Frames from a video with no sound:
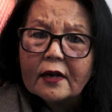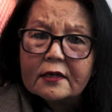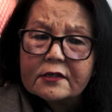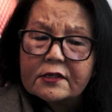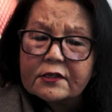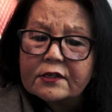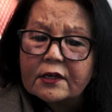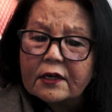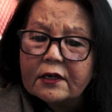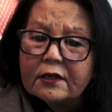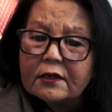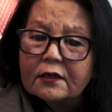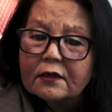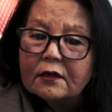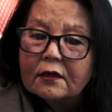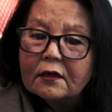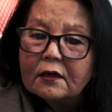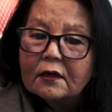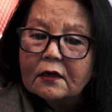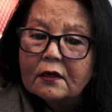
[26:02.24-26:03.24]
isn't it?
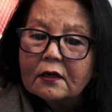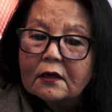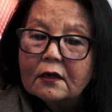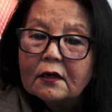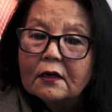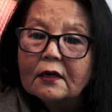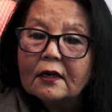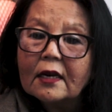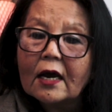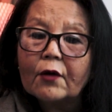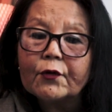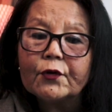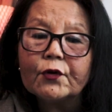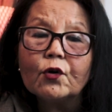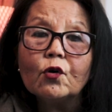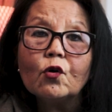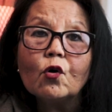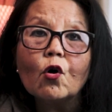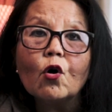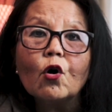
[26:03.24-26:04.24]
Now,
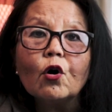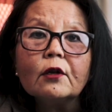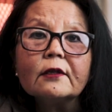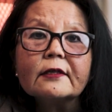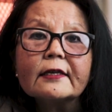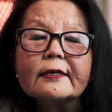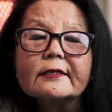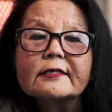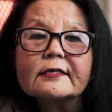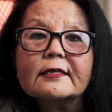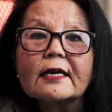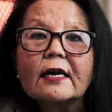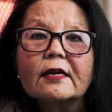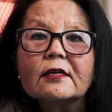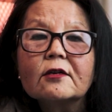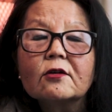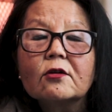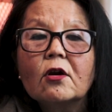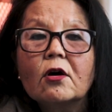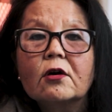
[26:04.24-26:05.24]
all this
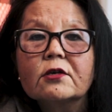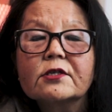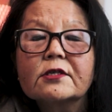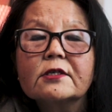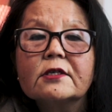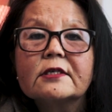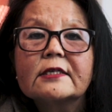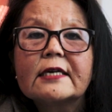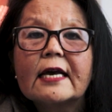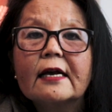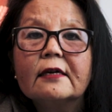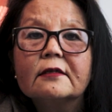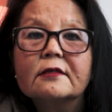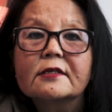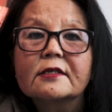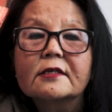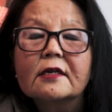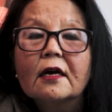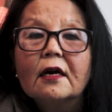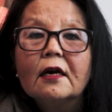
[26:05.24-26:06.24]
that Klaussner
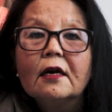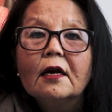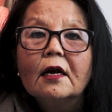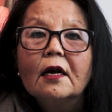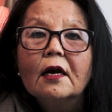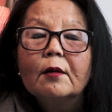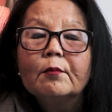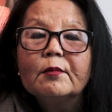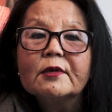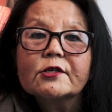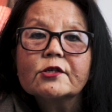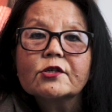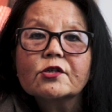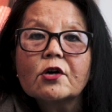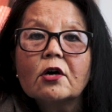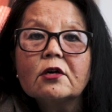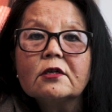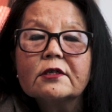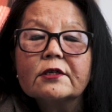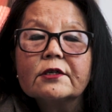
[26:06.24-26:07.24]
tells Mrs.
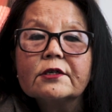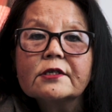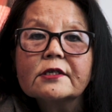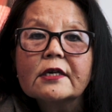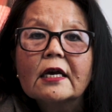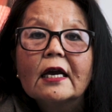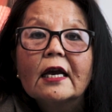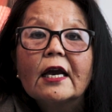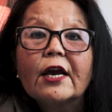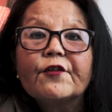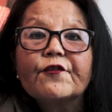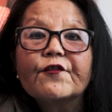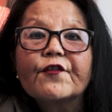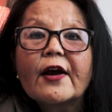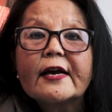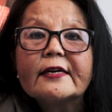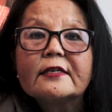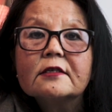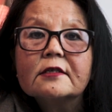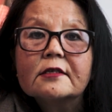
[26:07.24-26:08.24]
Saunders, it
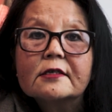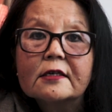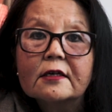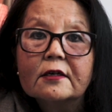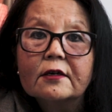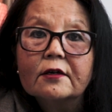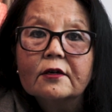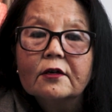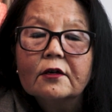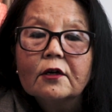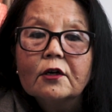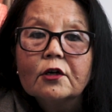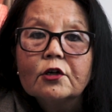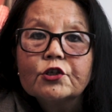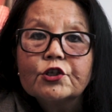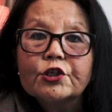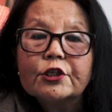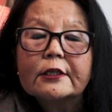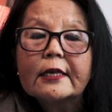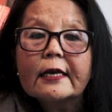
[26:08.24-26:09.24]
frightens her.
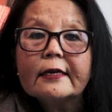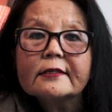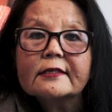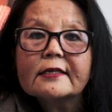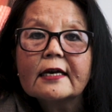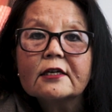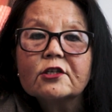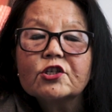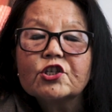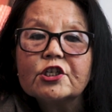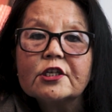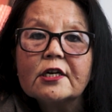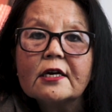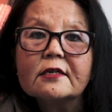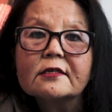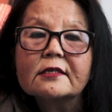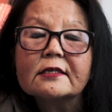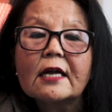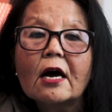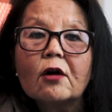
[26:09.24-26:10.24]
She thinks that she
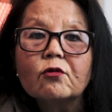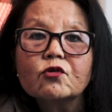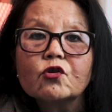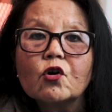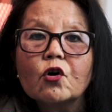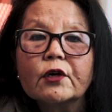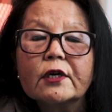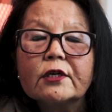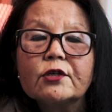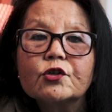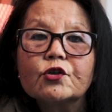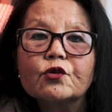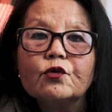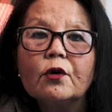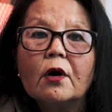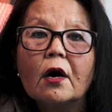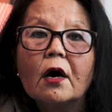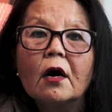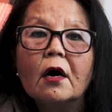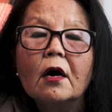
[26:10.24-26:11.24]
is now talking
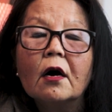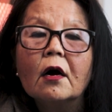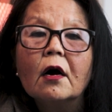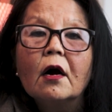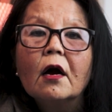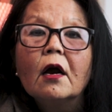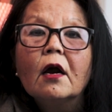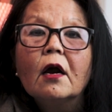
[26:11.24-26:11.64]
to a